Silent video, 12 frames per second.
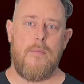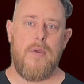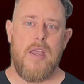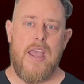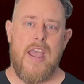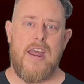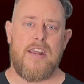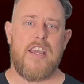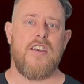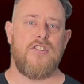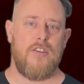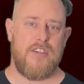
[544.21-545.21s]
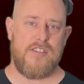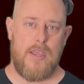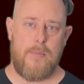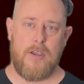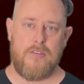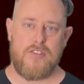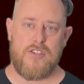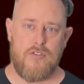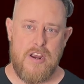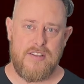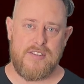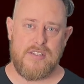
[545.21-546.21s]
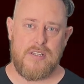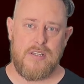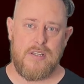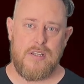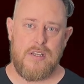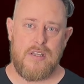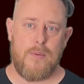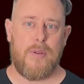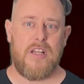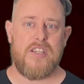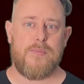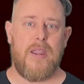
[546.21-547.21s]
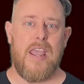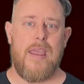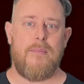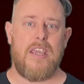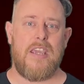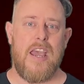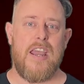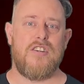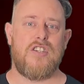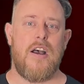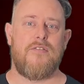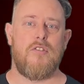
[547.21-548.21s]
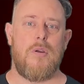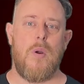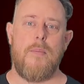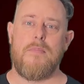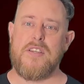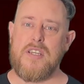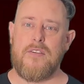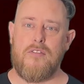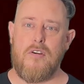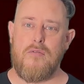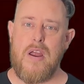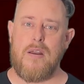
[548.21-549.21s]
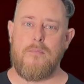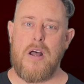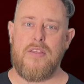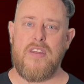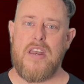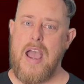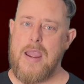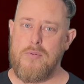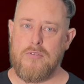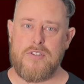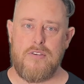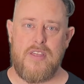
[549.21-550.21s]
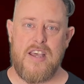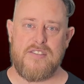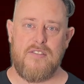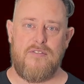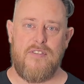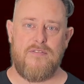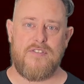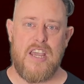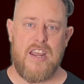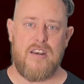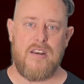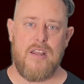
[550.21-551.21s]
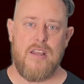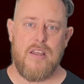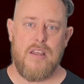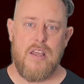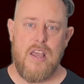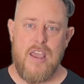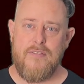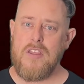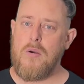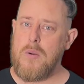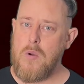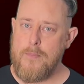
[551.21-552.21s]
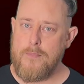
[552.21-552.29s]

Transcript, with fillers: home and occasionally sleeping on the streets. The police became engaged after he went missing for around a month in April 2015. Even though he